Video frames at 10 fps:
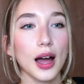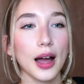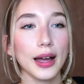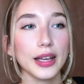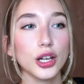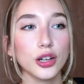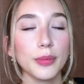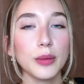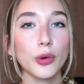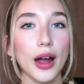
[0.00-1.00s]
I could have
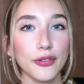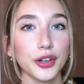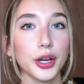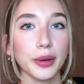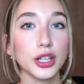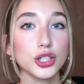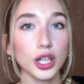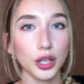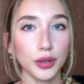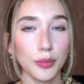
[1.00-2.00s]
made more effort going into
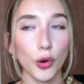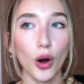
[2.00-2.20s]
uni more